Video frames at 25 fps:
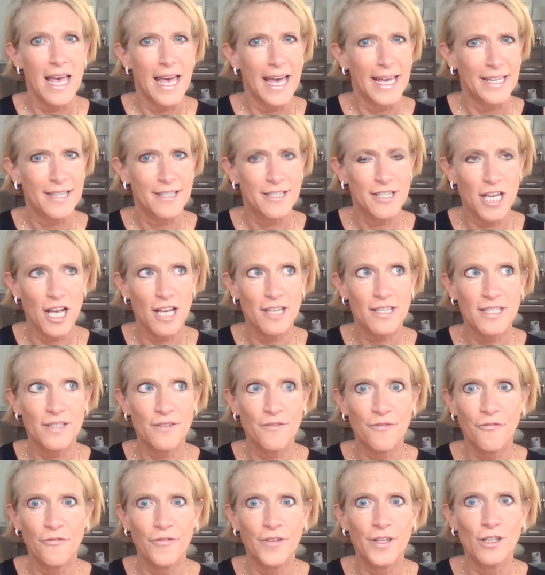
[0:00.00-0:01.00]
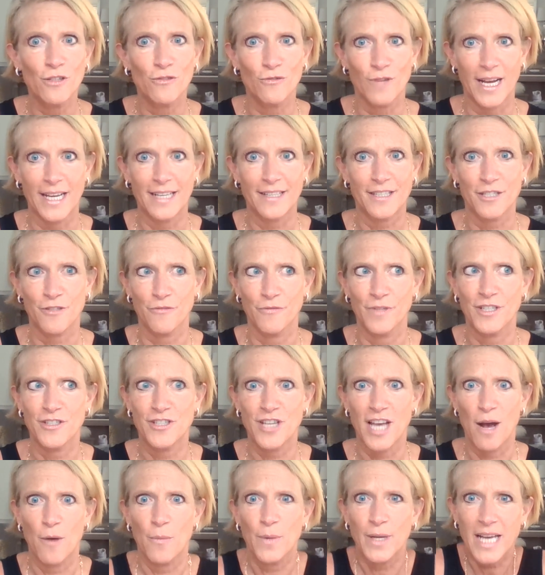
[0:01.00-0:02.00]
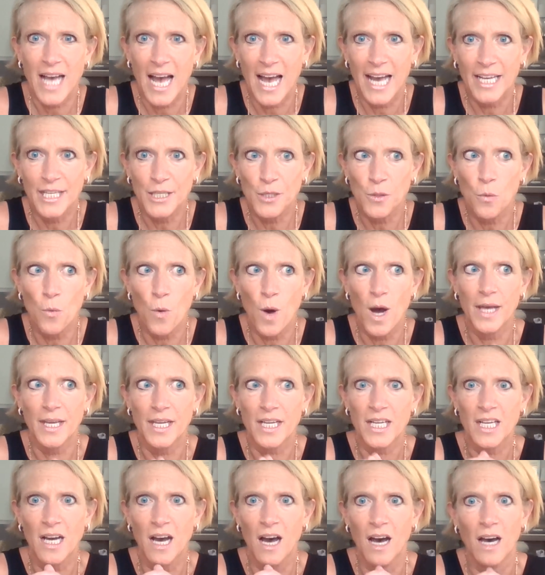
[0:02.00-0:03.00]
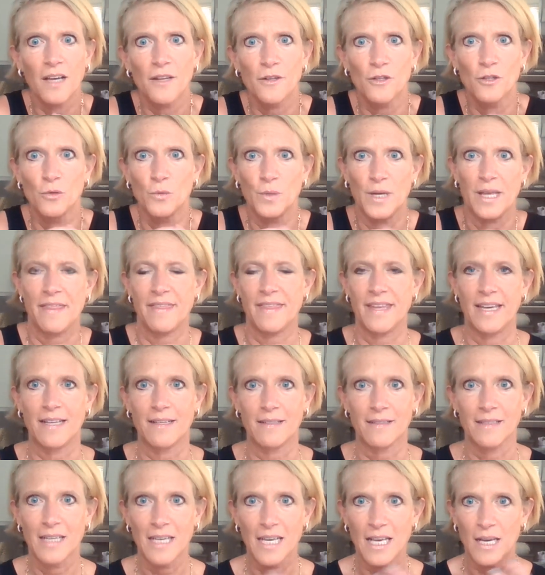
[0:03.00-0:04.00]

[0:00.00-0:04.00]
It doesn't feel right to reach out. We kind of want to cuddle with it.